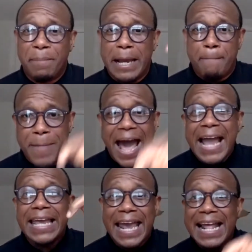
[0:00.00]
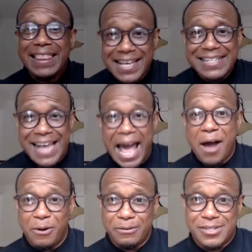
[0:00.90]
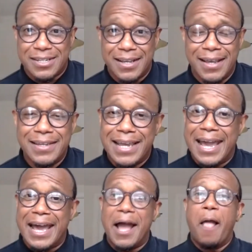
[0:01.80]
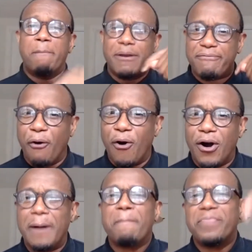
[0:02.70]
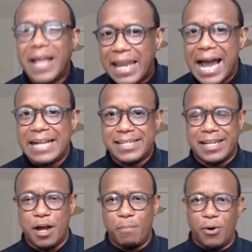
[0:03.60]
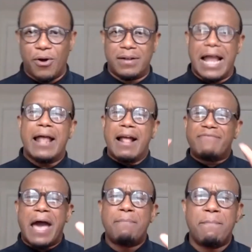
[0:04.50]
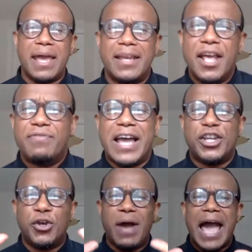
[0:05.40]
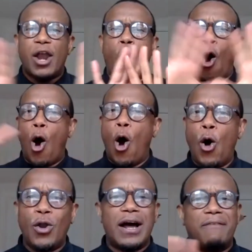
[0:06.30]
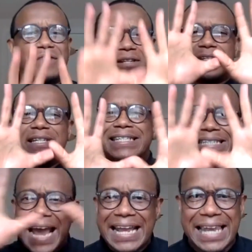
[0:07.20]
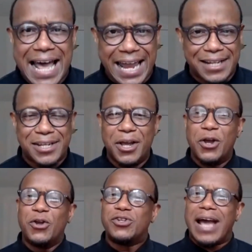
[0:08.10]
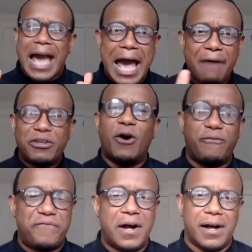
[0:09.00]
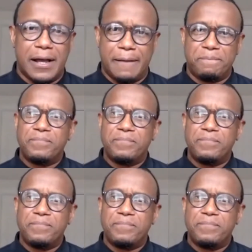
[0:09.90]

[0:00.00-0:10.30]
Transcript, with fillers: be back in this house. Yeah. Before the lights come on. That meant that you had all of the daylight to have your fun.